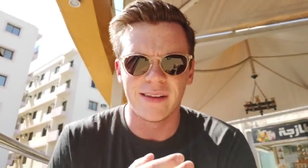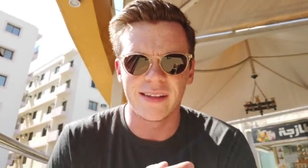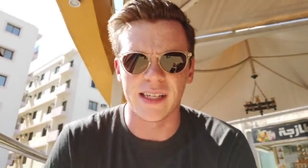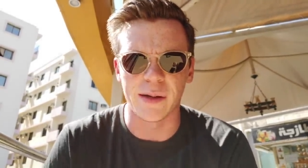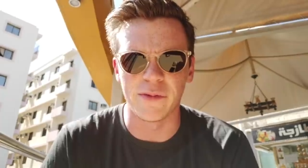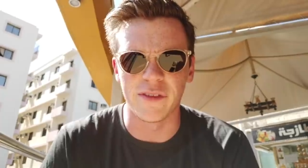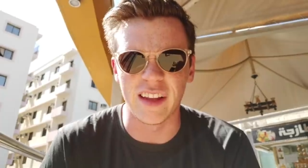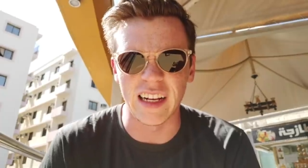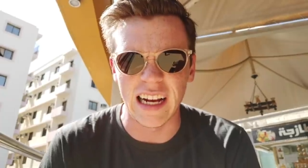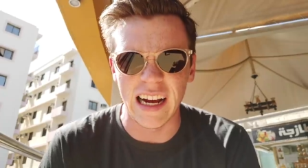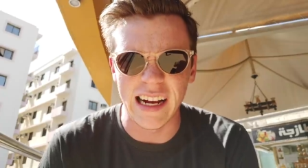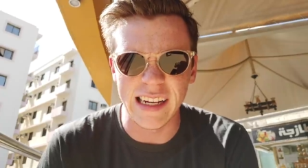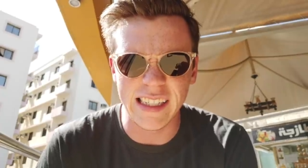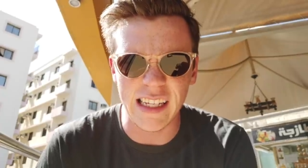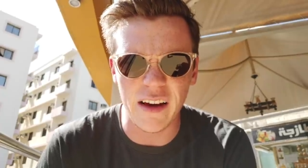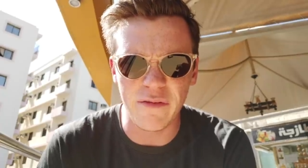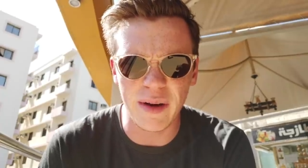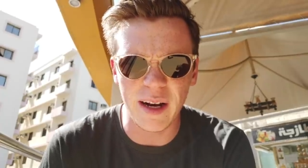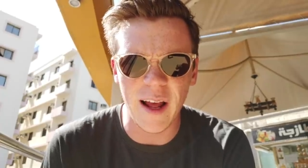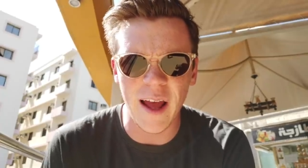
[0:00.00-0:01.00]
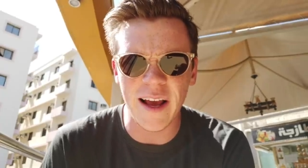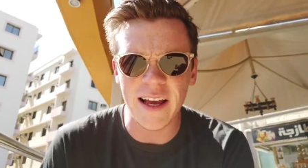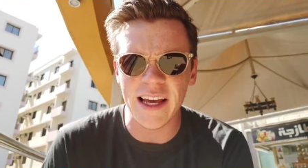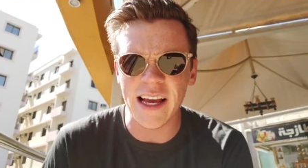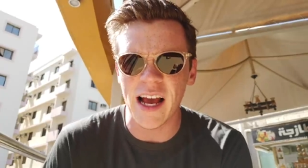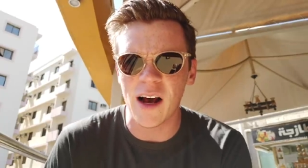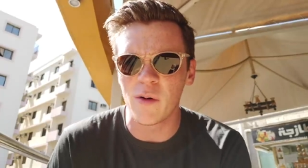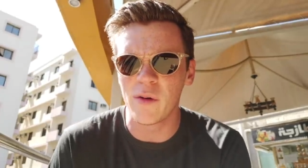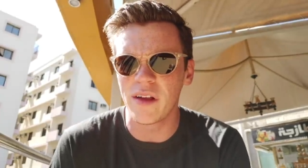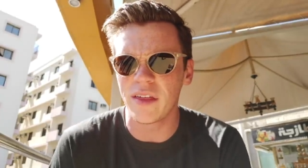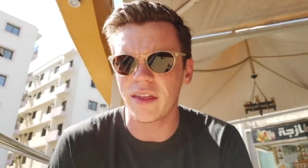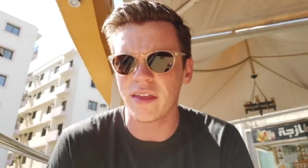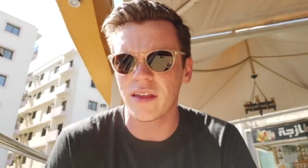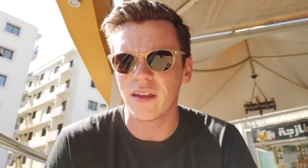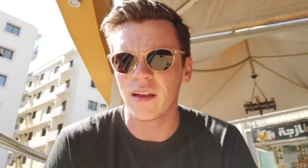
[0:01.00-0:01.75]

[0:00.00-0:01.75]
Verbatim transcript: some of the guys I've been hanging out with.